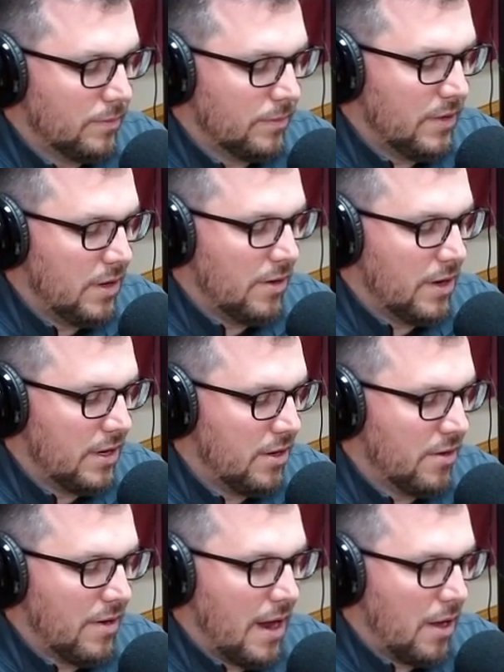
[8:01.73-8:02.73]
year in and
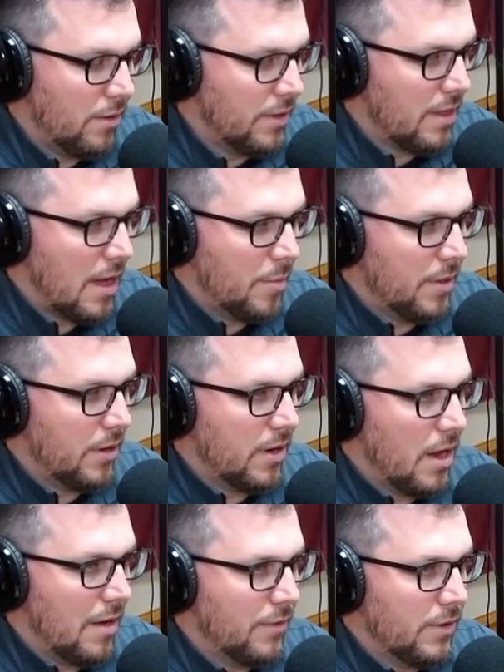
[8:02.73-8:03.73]
year out in the top of their
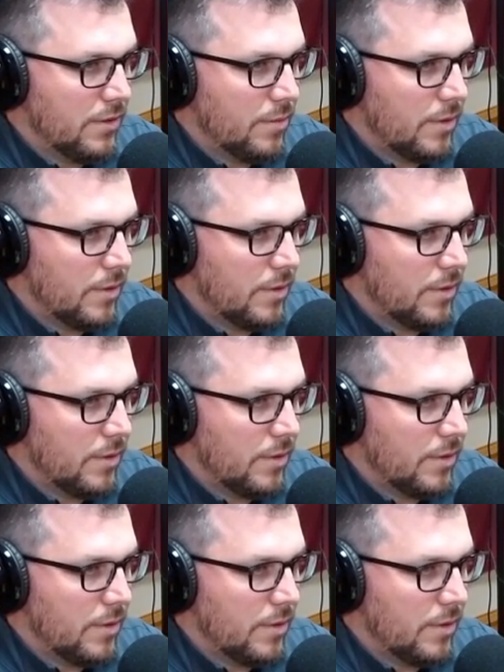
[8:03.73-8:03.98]
conference,